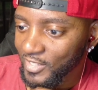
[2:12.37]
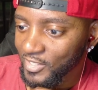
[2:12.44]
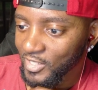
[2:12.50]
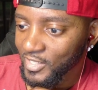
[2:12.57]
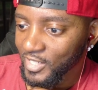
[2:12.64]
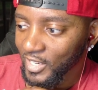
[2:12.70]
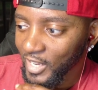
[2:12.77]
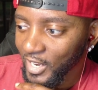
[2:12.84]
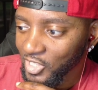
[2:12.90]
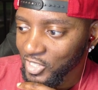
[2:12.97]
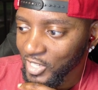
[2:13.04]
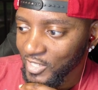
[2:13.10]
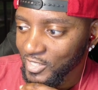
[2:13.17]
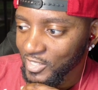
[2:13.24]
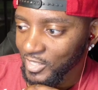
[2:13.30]
Didn't take a lot of
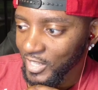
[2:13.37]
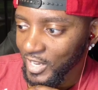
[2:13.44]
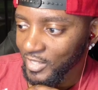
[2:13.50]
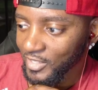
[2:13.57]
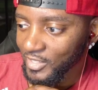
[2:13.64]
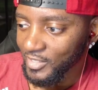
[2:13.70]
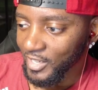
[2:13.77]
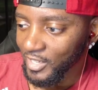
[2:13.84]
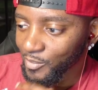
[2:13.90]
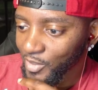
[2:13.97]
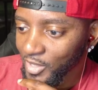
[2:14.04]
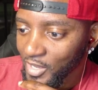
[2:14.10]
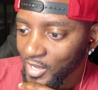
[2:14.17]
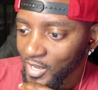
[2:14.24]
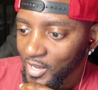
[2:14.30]
shots this game.
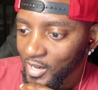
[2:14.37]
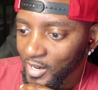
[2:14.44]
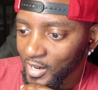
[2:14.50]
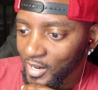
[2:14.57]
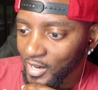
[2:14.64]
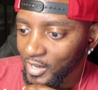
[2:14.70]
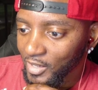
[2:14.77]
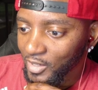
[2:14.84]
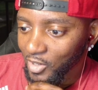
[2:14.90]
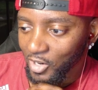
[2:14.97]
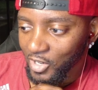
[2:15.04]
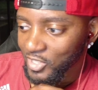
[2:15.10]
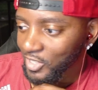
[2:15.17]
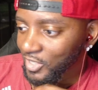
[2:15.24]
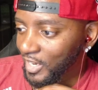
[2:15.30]

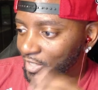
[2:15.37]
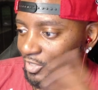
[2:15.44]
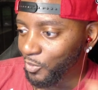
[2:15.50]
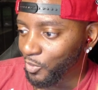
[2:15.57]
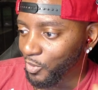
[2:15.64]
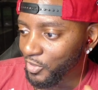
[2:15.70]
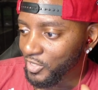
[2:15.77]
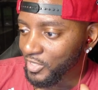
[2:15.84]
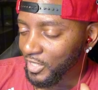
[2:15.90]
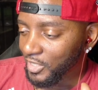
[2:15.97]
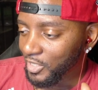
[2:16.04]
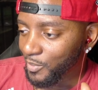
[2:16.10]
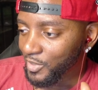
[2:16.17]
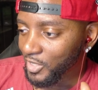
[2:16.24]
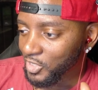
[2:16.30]
Larson, I don't understand the
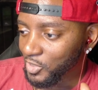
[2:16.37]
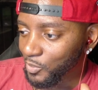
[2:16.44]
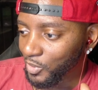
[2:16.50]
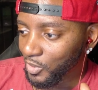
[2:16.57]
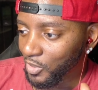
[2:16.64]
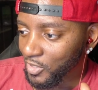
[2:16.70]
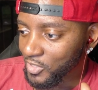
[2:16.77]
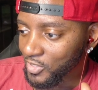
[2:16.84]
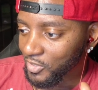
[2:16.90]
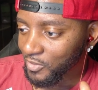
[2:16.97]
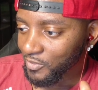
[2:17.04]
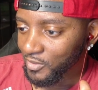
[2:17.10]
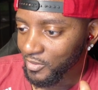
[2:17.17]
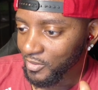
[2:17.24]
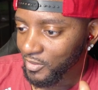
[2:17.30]
obsession with Larson,